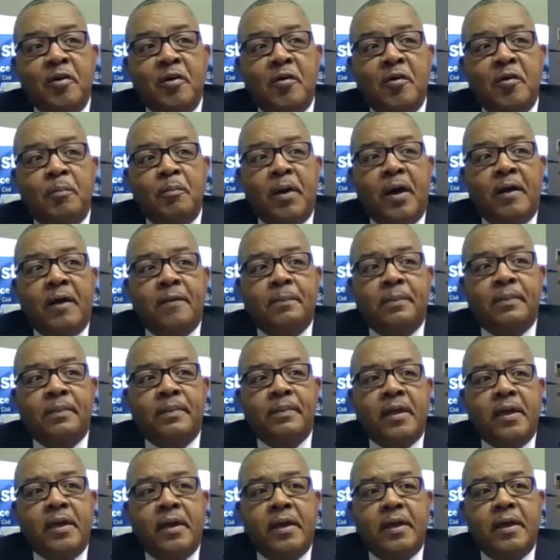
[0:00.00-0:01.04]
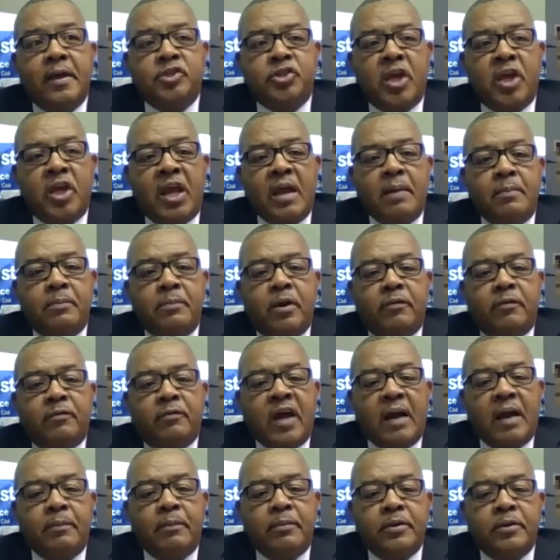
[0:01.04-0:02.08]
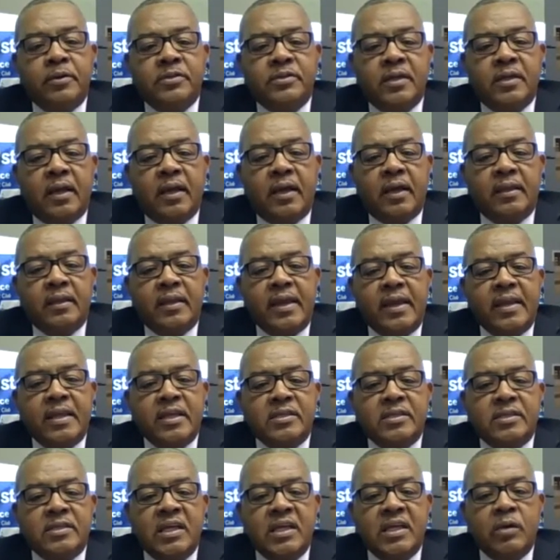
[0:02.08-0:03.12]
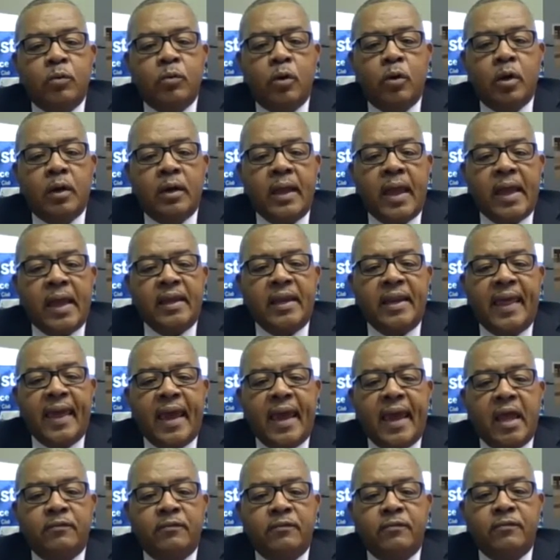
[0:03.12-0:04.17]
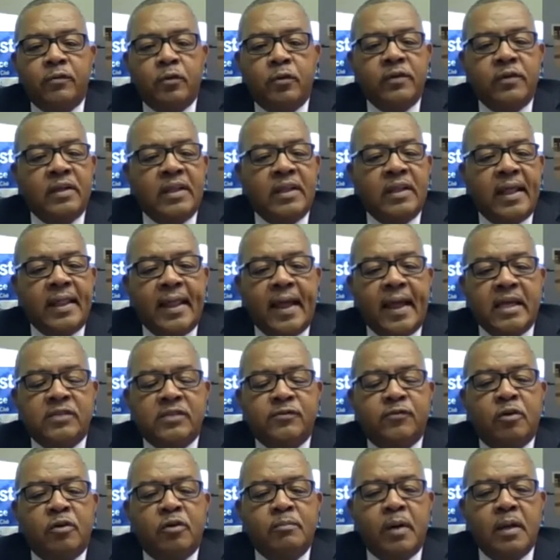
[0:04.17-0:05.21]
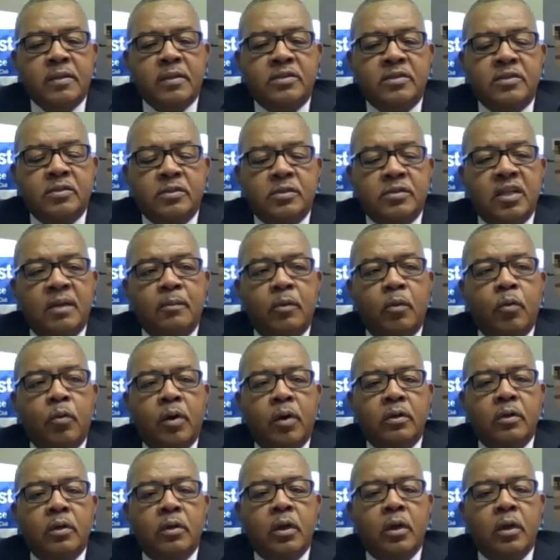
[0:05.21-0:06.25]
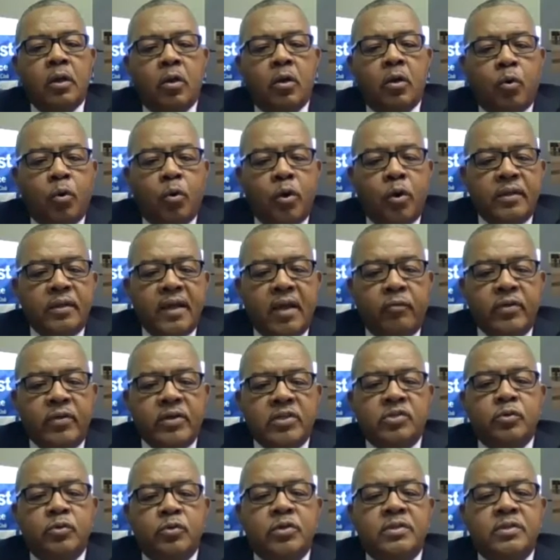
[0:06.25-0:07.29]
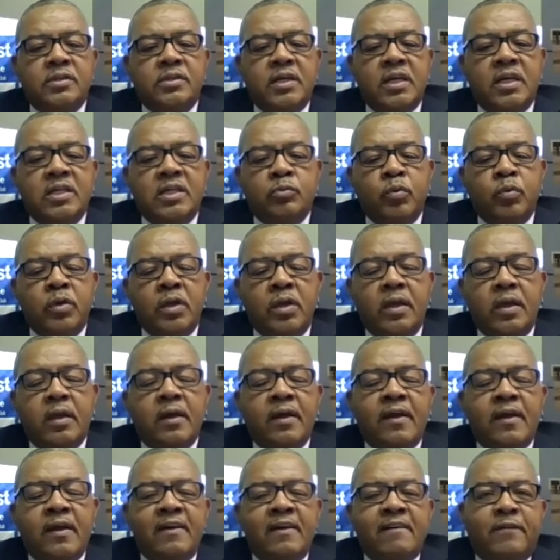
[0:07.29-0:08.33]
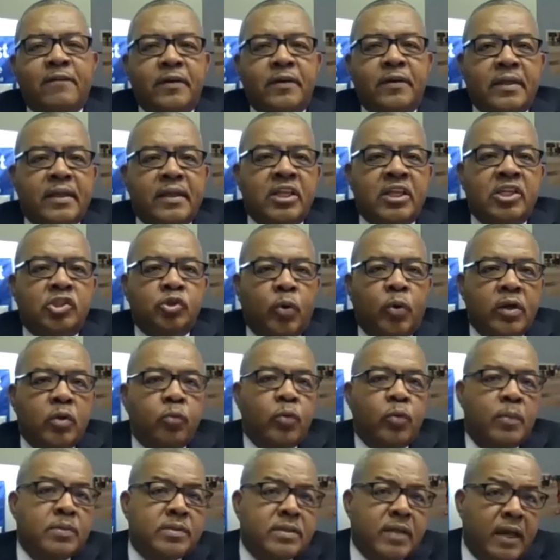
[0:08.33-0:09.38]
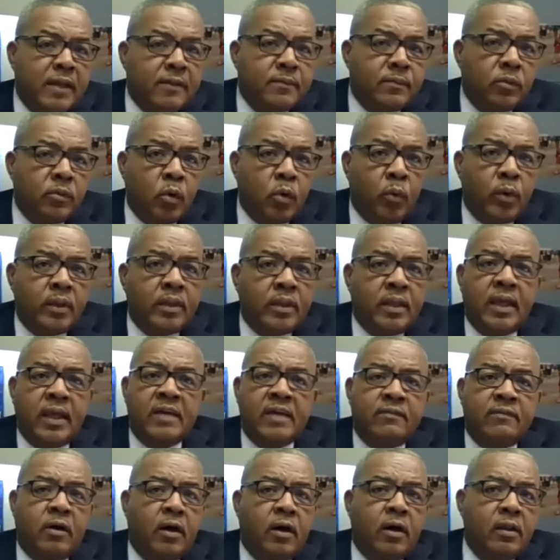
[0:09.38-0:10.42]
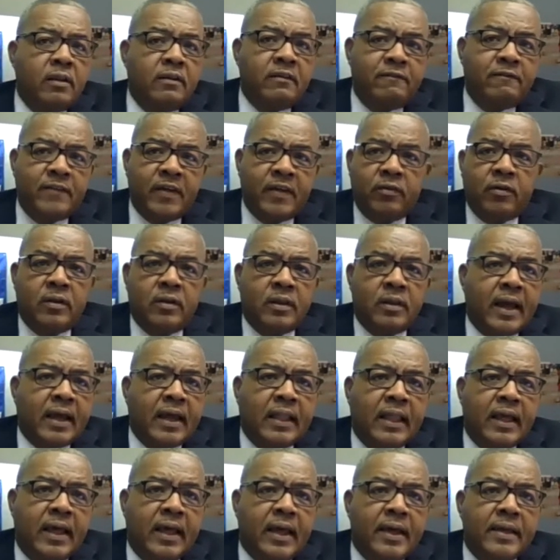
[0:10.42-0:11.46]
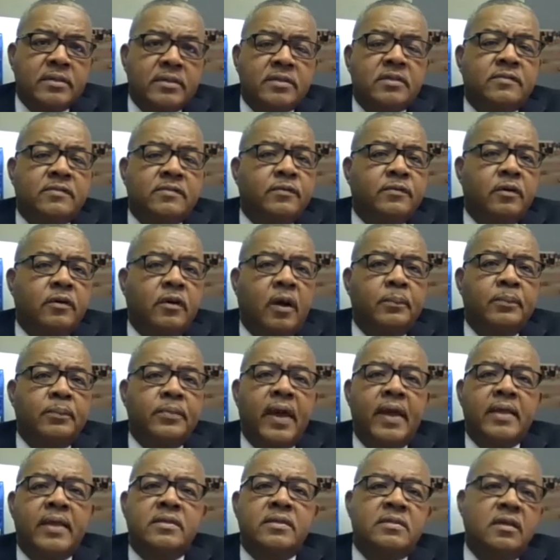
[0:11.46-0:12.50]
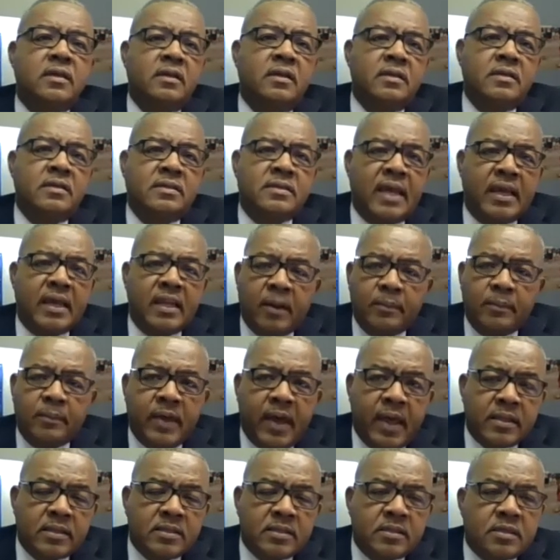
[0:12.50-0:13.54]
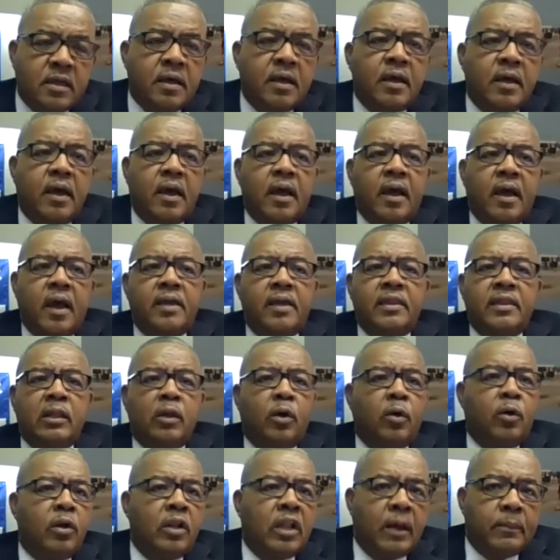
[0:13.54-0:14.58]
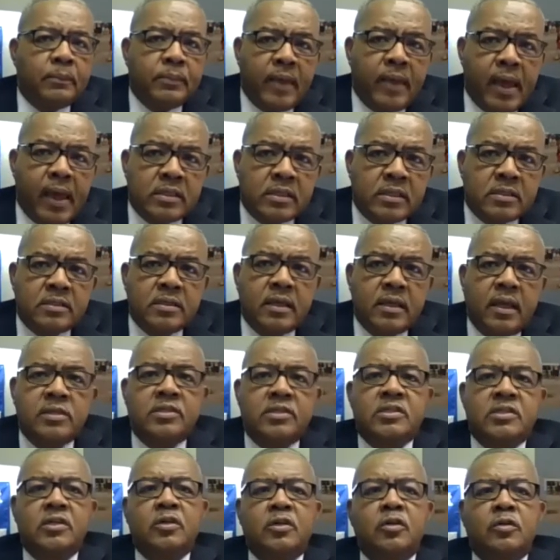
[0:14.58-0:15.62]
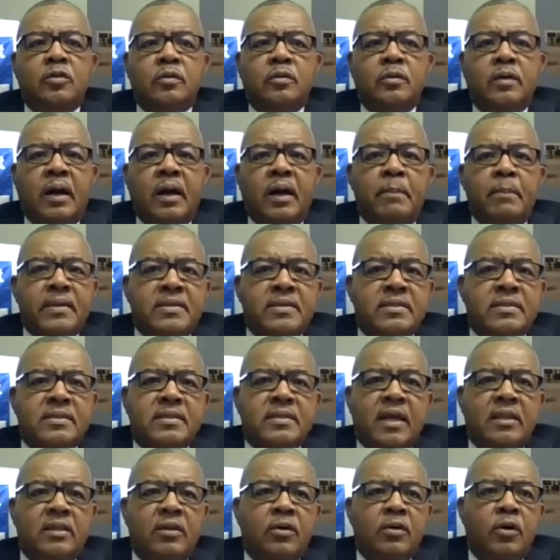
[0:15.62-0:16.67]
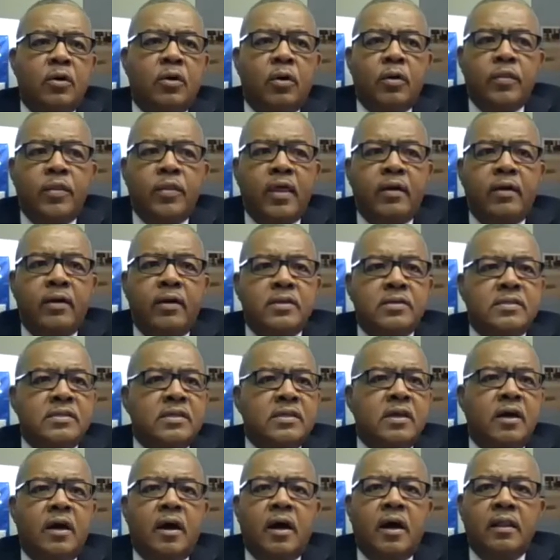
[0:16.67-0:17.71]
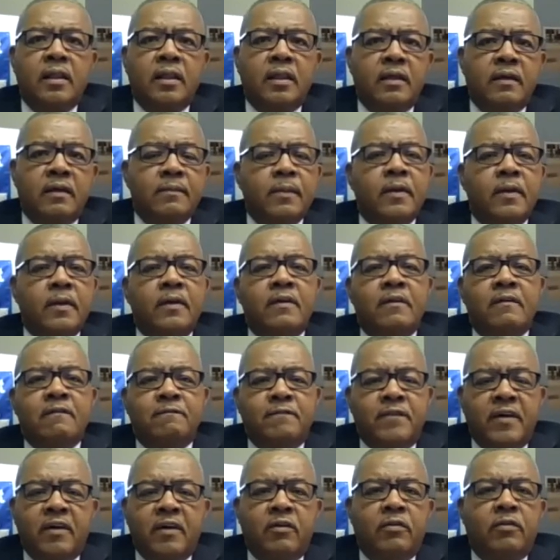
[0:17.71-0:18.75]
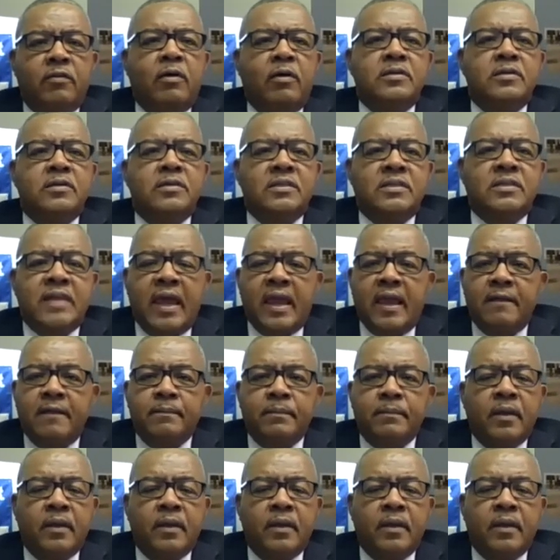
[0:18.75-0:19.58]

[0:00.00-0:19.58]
But the Chamber of Commerce and the EDC work hand in hand for over the last 4 months to, number one, coordinate resources. We funded a joint website where they gave all the federal guidelines for updates, the state updates, and the local updates. And so a business can go on there and see all the federal, state,